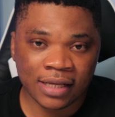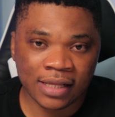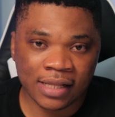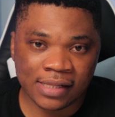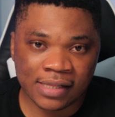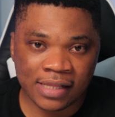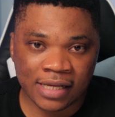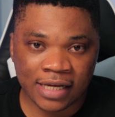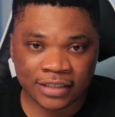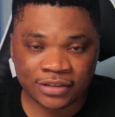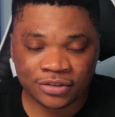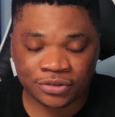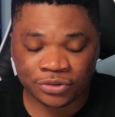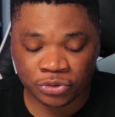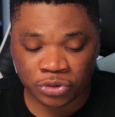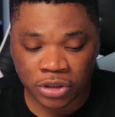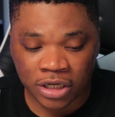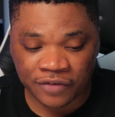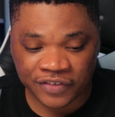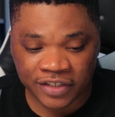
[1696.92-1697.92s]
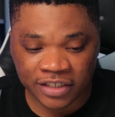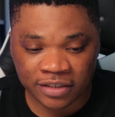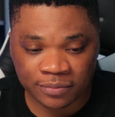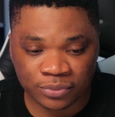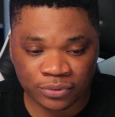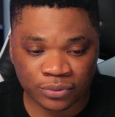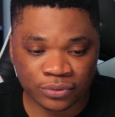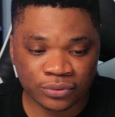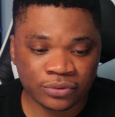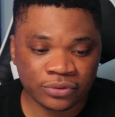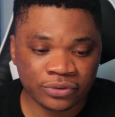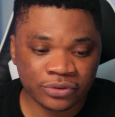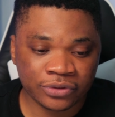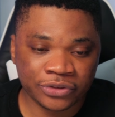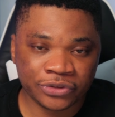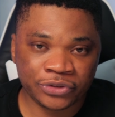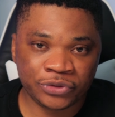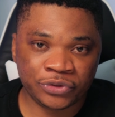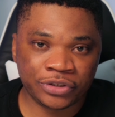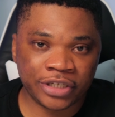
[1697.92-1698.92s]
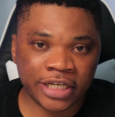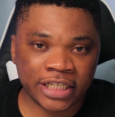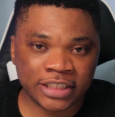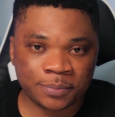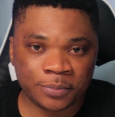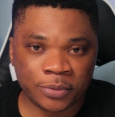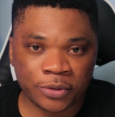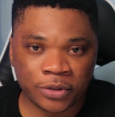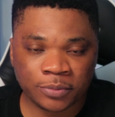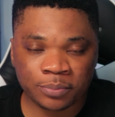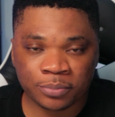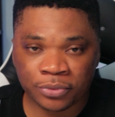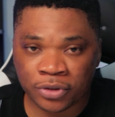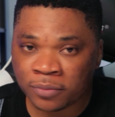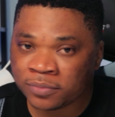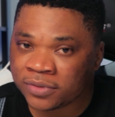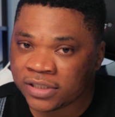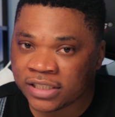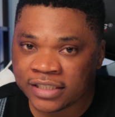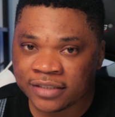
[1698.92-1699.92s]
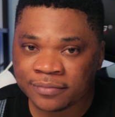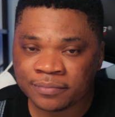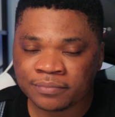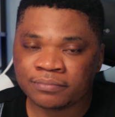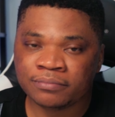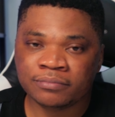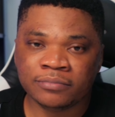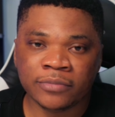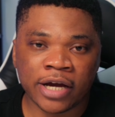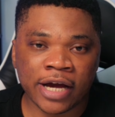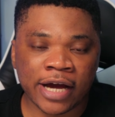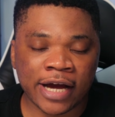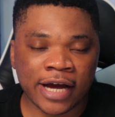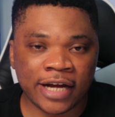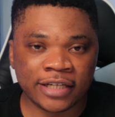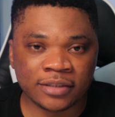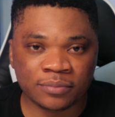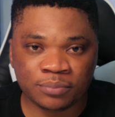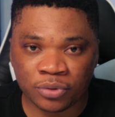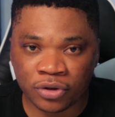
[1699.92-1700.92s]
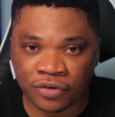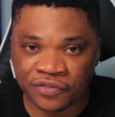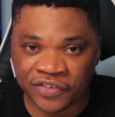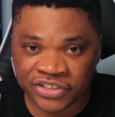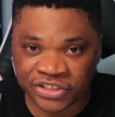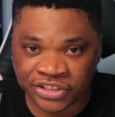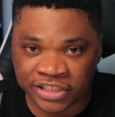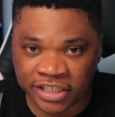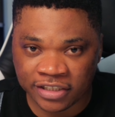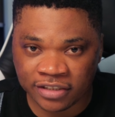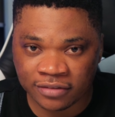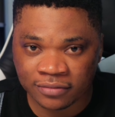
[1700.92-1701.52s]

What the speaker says: that you're available to respond promptly and professionally.